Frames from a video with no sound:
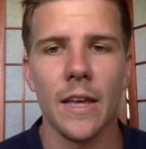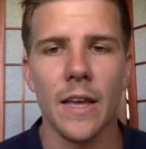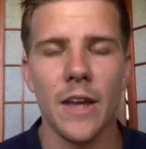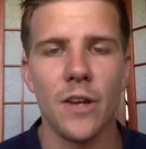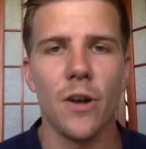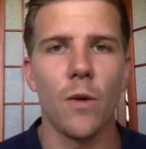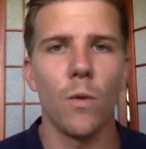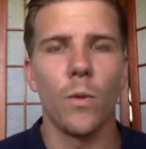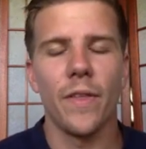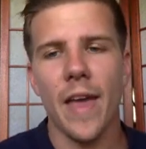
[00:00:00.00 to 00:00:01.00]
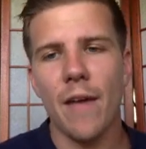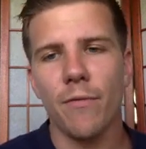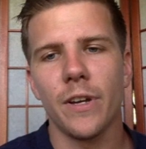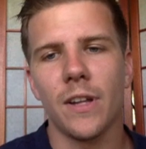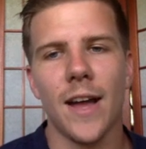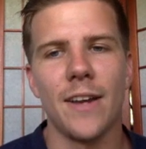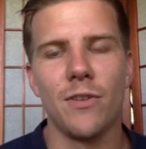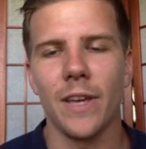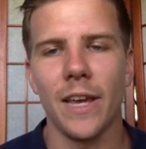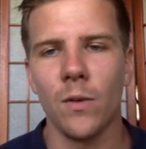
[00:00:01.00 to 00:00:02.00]
And with every client,
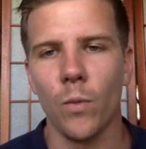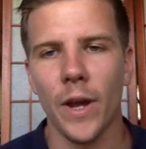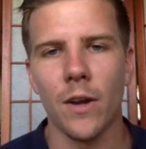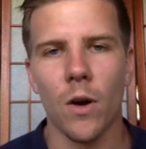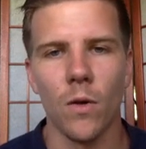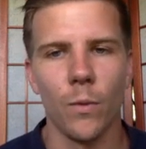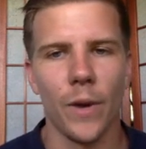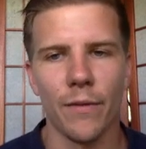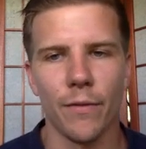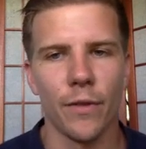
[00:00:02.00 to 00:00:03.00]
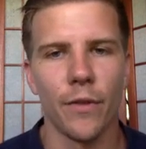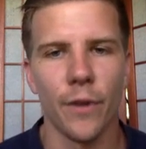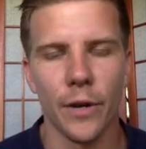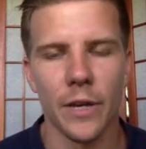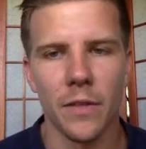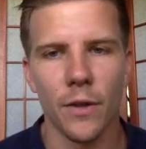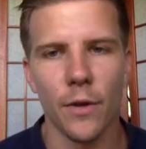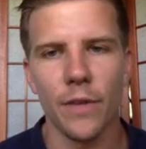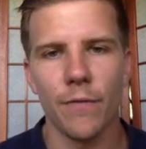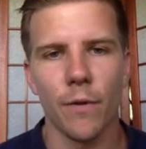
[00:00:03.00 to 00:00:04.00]
you can't wait all the way for 30.
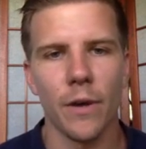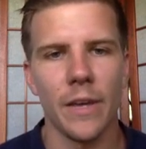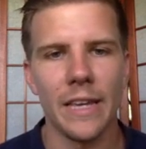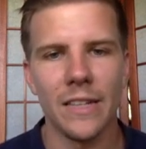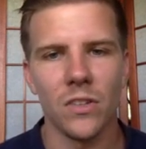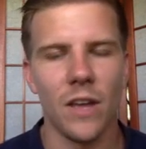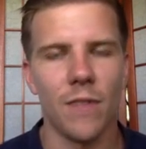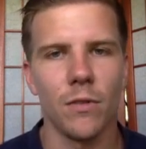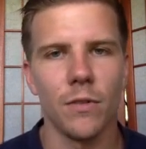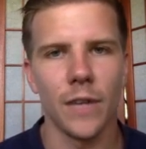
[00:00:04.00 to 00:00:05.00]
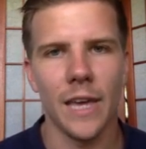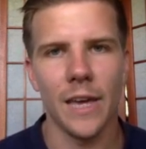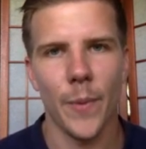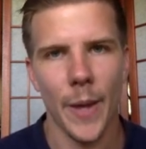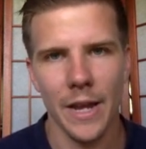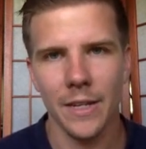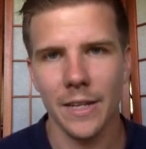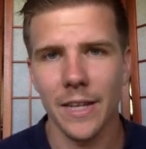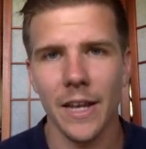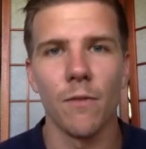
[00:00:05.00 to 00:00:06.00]
30 for each level of a campaign
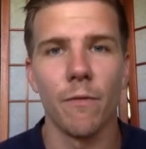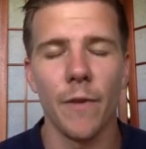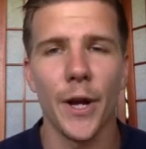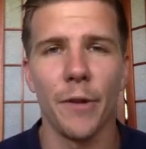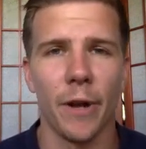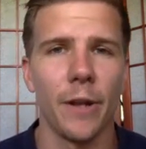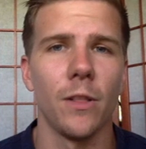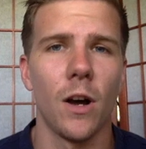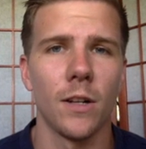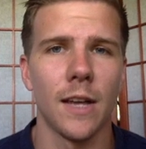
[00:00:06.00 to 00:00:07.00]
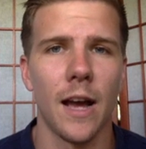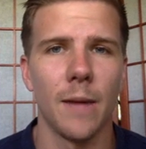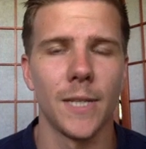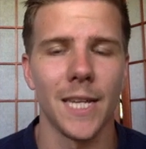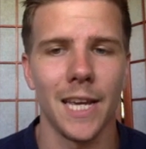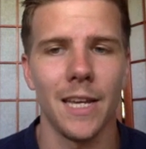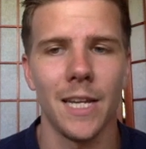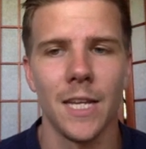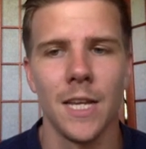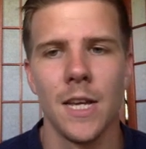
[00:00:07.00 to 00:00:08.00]
can take a very, very long time to
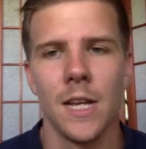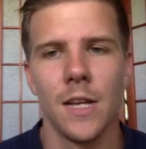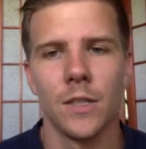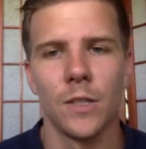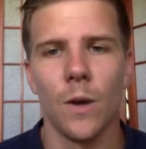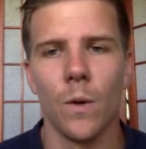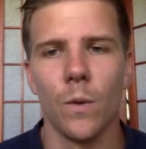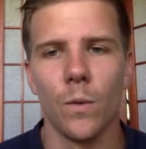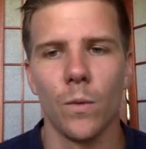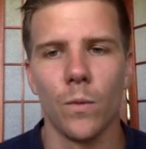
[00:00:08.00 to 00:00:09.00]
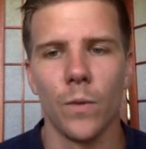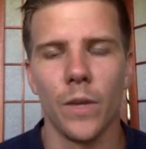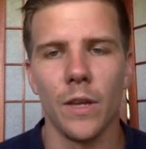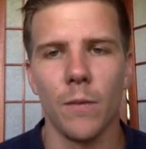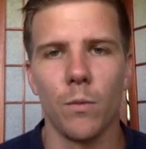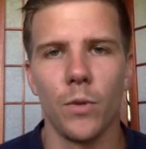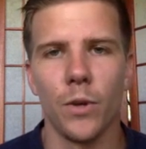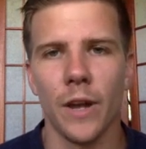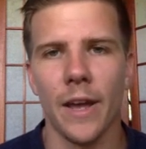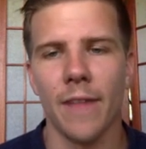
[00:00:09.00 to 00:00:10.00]
get. So really, you're
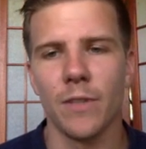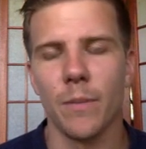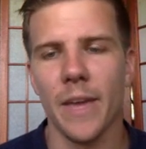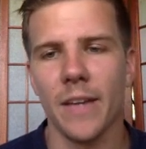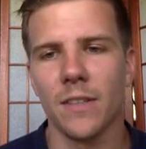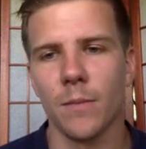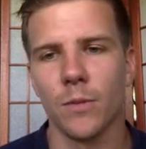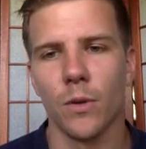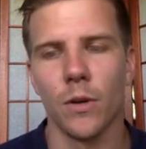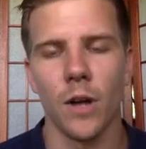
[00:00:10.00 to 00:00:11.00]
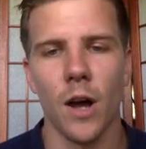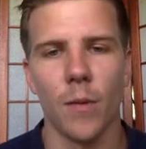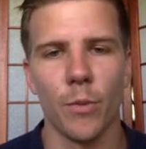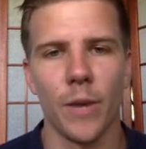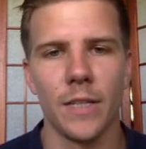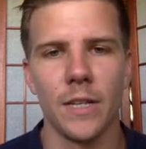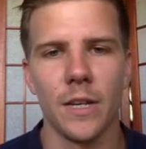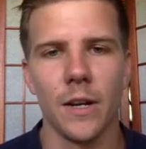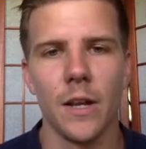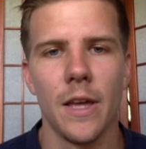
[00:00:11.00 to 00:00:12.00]
going to have to make some sort of compromise
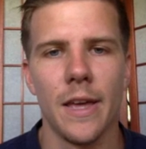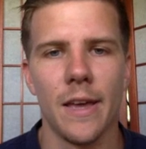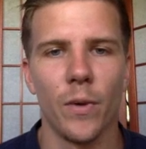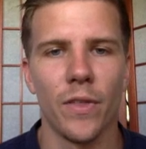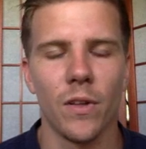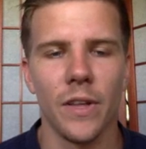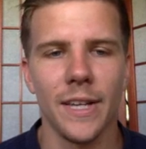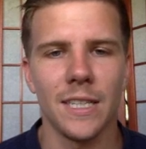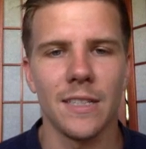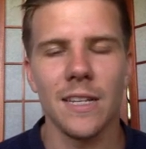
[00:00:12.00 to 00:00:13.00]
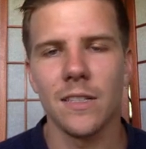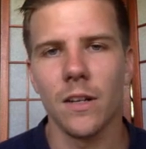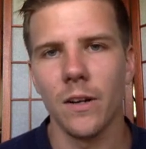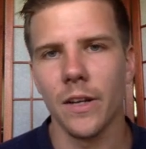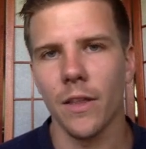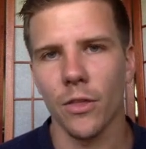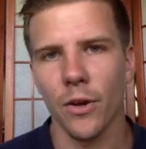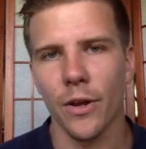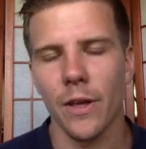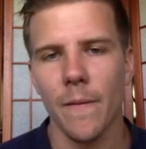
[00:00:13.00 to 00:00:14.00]
here. With clicks, it's easier to get
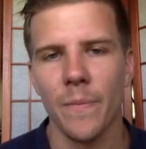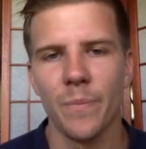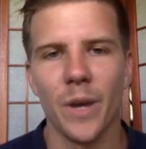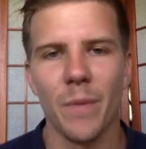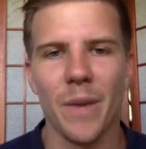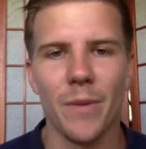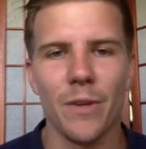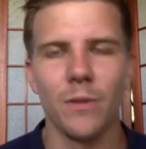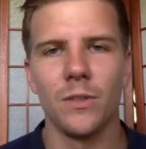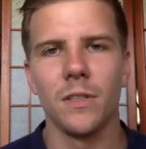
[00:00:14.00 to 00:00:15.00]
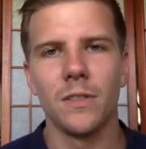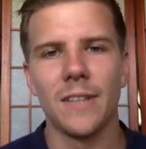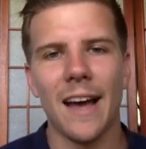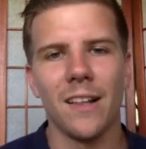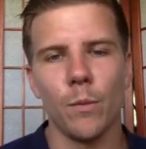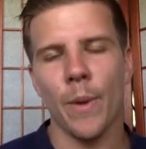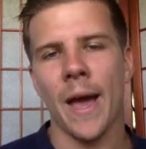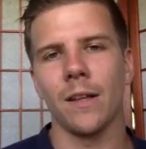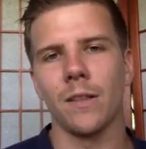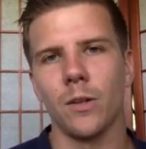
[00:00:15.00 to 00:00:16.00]
30, but maybe you dial it
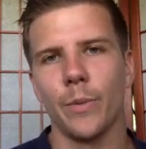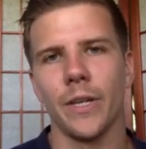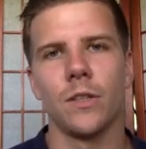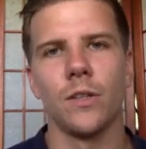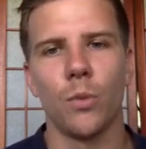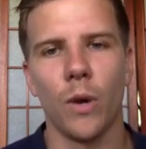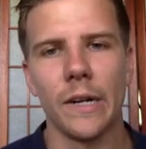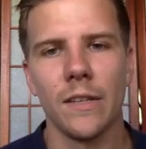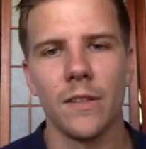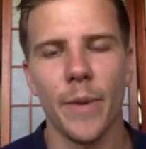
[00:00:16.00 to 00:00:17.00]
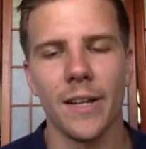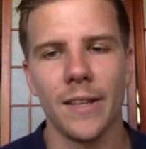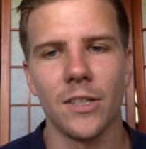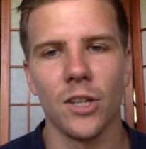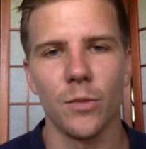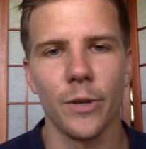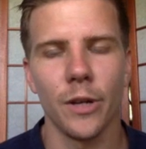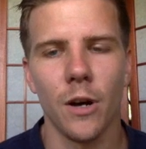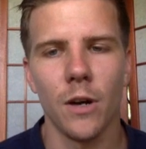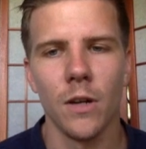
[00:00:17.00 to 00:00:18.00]
back a little bit to 20 to make that judgment
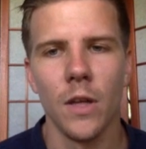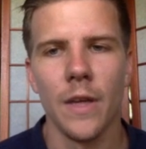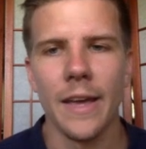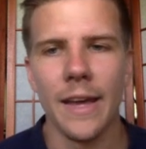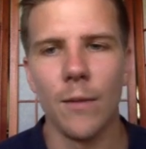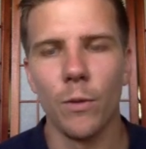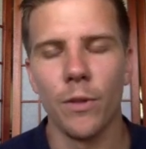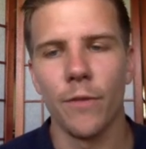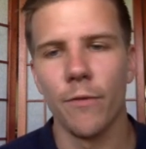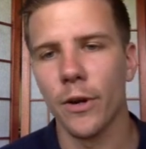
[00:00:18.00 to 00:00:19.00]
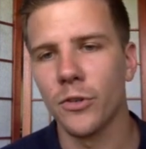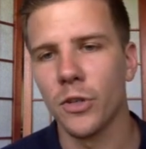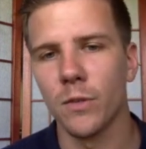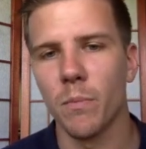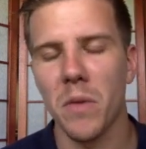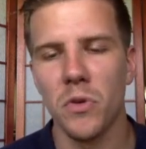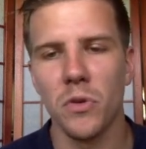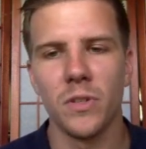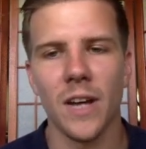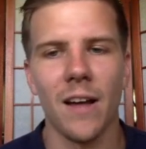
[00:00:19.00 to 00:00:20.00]
call. And with conversions, maybe
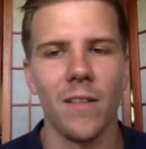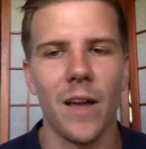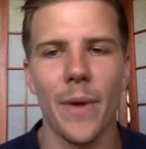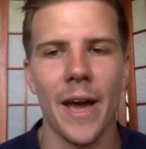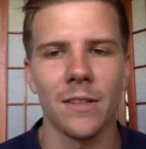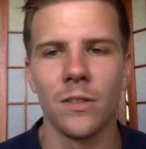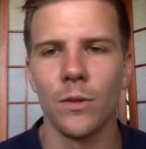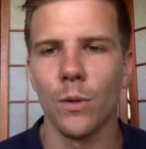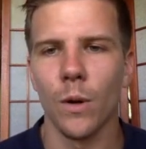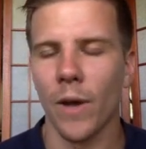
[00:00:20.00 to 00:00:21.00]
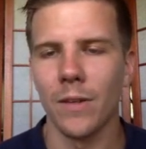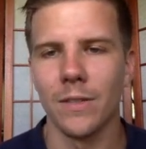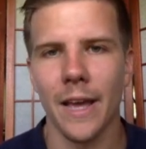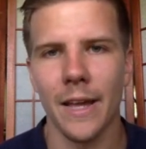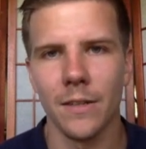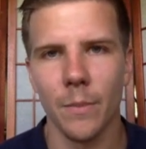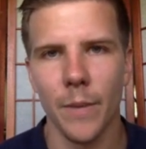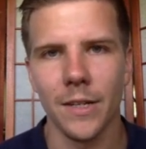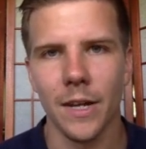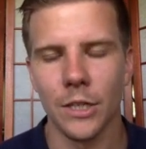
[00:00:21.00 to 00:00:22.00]
you dial that back to around 10 to
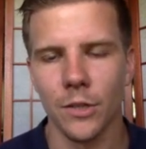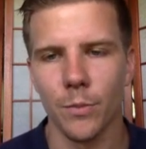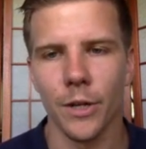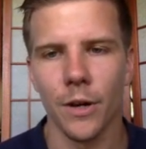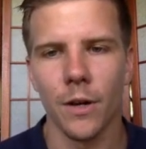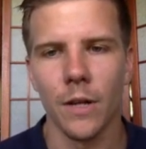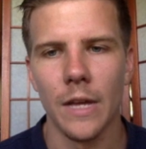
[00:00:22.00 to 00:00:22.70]
make that judgment call.